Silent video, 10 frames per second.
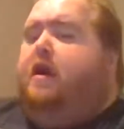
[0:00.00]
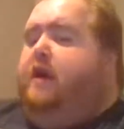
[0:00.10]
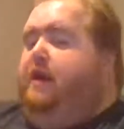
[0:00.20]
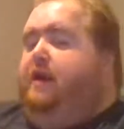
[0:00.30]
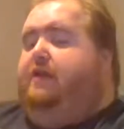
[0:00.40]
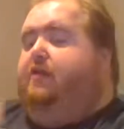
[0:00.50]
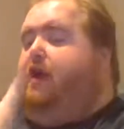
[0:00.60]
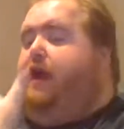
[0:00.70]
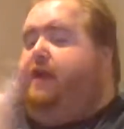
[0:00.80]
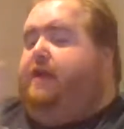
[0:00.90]
and either
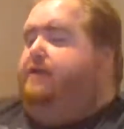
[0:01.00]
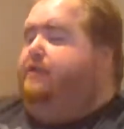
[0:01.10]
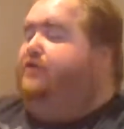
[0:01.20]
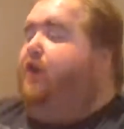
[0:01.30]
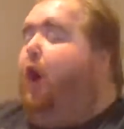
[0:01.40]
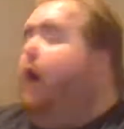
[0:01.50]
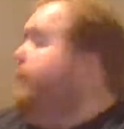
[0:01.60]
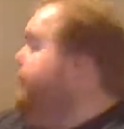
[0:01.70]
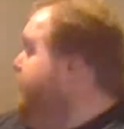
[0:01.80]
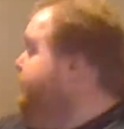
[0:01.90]
I can talk
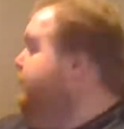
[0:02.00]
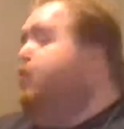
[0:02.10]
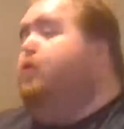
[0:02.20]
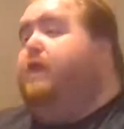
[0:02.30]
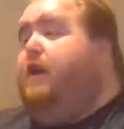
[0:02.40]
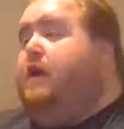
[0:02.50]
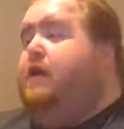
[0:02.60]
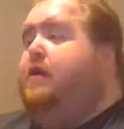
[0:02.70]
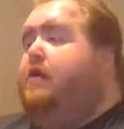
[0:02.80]
about the movie,